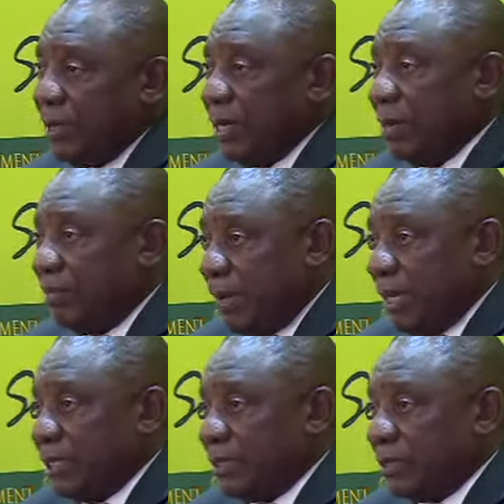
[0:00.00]
be a
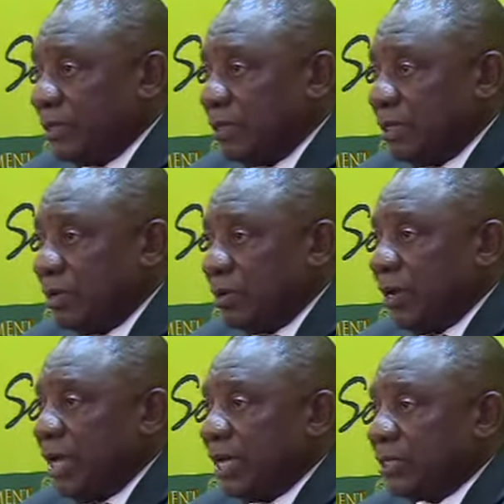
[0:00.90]
place
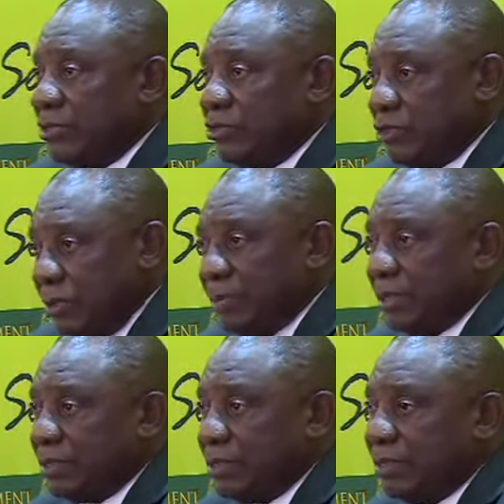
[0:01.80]
where
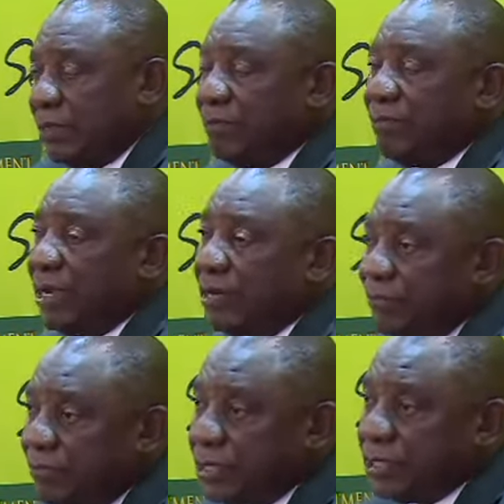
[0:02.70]
extremists find
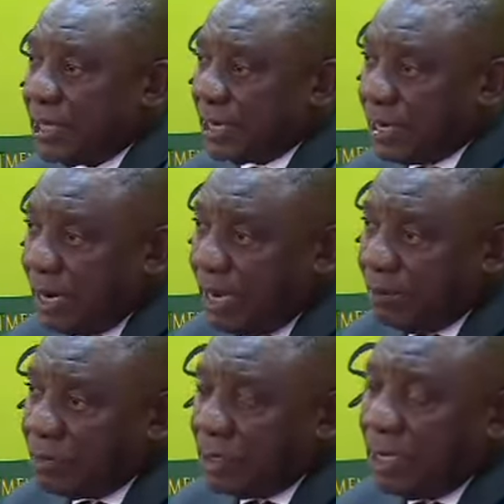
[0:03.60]
fertile
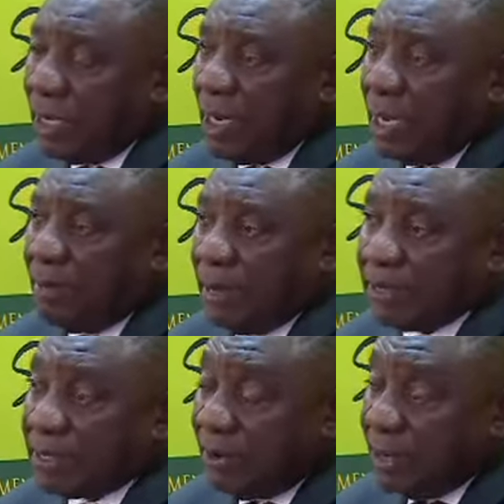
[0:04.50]
ground
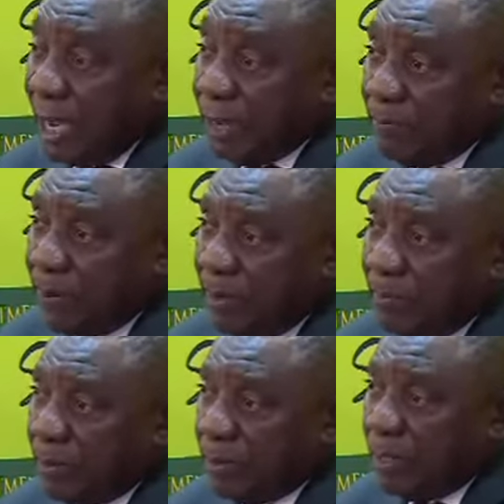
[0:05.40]
amongst our young
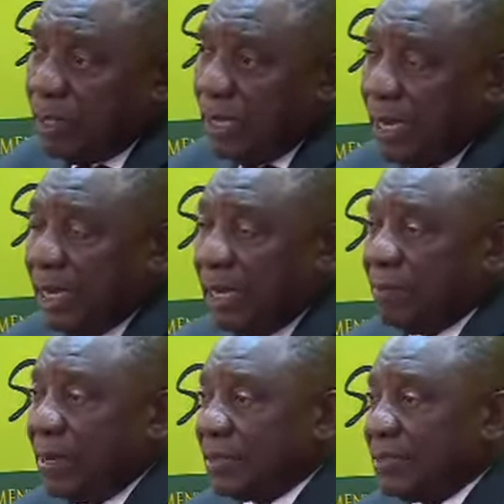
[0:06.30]
people and
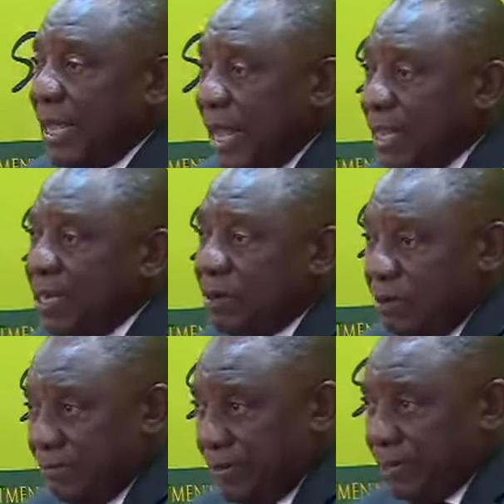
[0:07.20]
amongst any
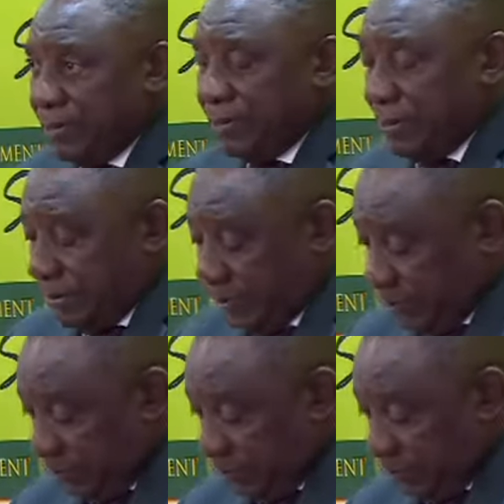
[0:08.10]
of us.